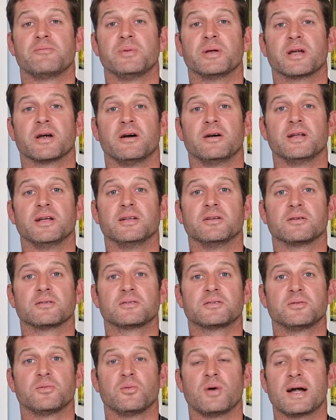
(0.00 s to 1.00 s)
me going in
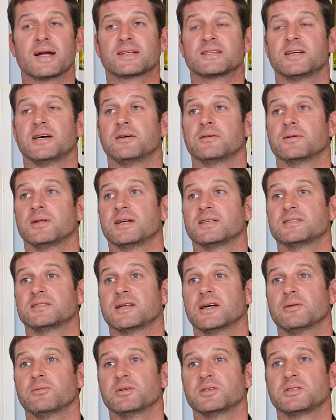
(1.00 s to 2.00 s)
to Wagtail the last
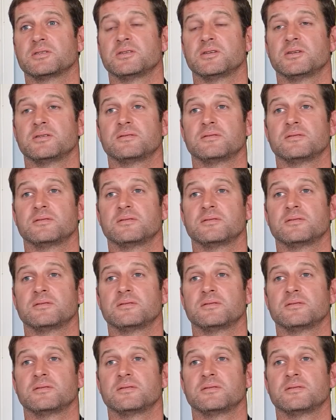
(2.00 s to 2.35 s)
day, which